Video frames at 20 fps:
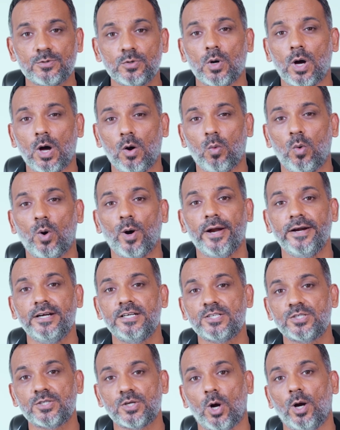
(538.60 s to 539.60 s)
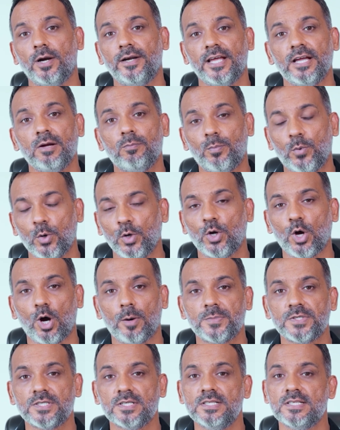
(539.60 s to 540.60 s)
do avoid shorting put
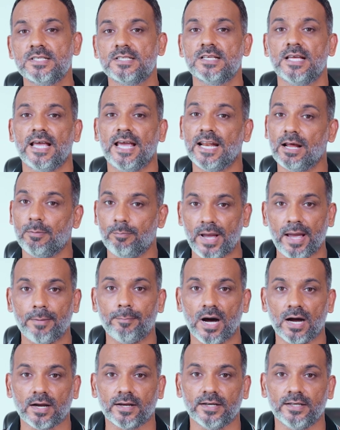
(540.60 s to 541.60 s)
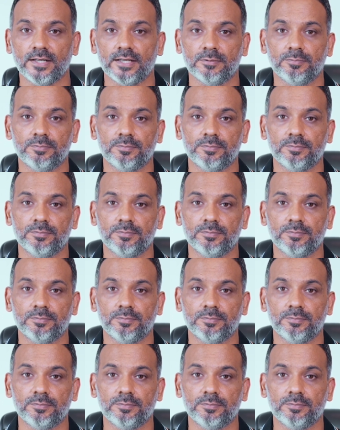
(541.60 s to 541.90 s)
options in a bear market.